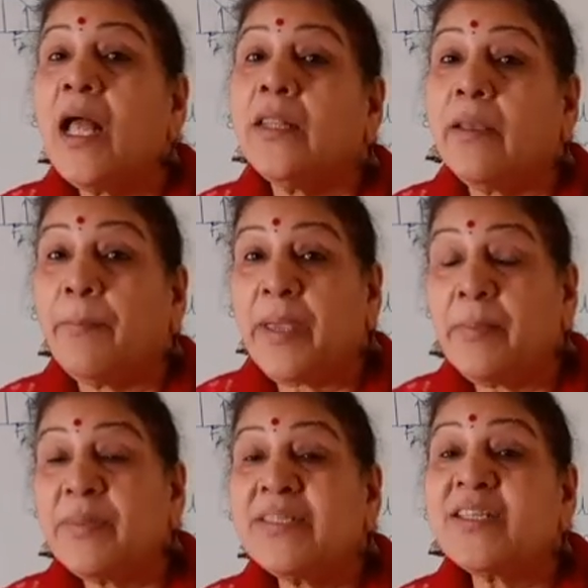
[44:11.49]
the
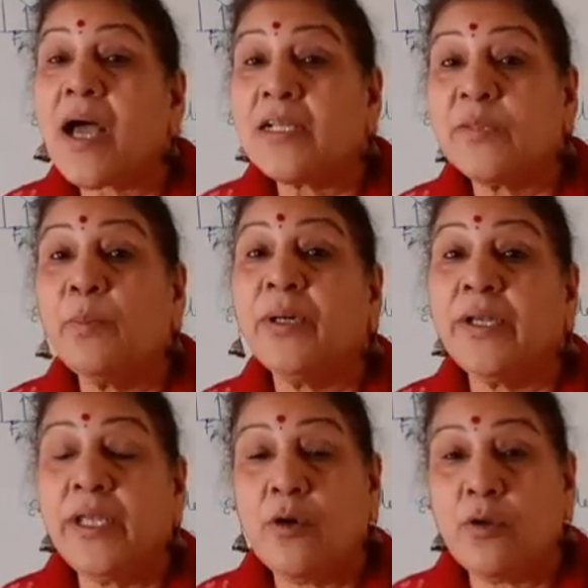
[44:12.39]
paper starts
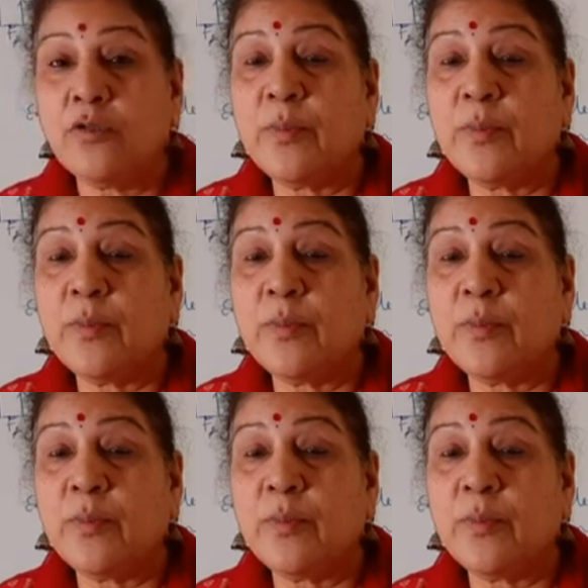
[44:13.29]
burning also,